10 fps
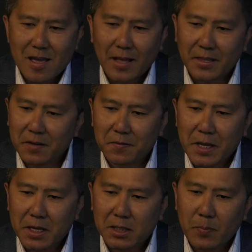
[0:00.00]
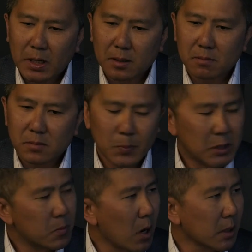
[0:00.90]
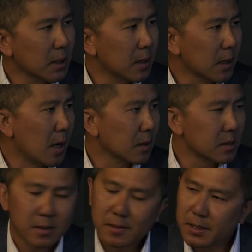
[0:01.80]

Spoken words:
At the end of the day, it's about speed to market and cost.